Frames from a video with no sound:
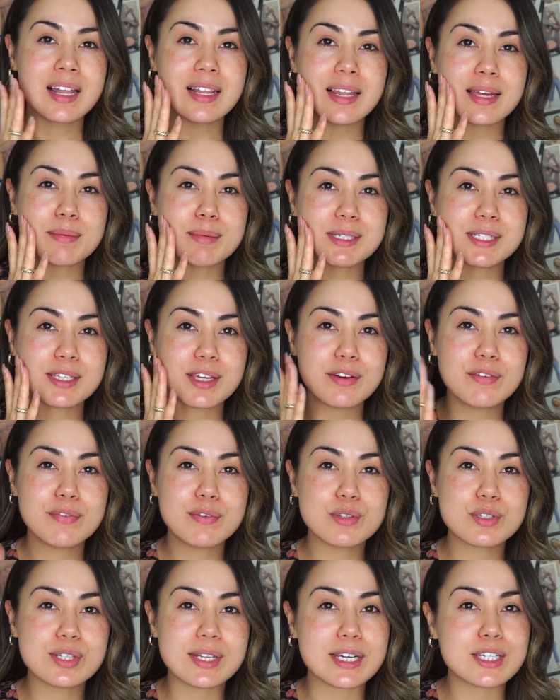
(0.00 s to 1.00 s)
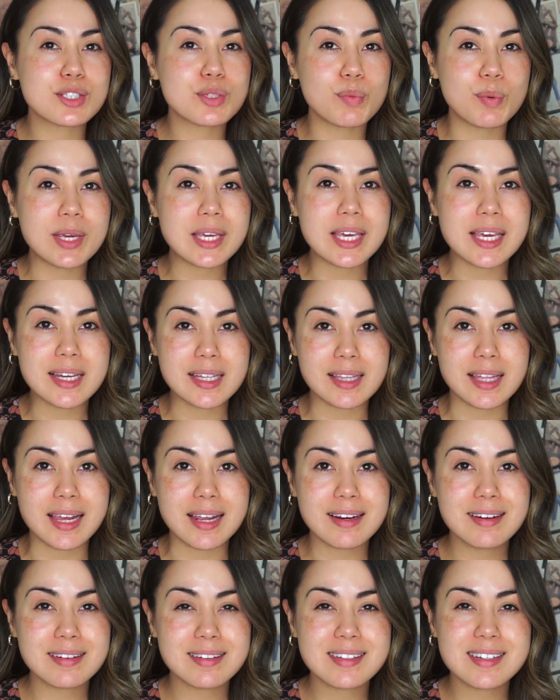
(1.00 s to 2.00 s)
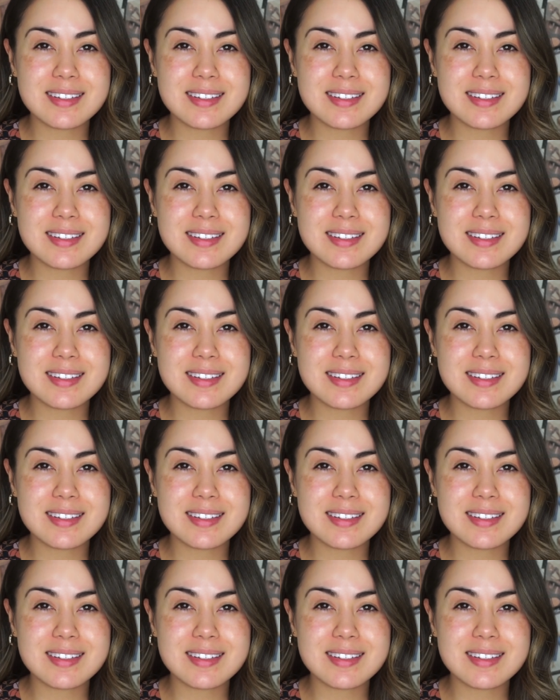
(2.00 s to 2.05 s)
like my skin feels like squeaky clean.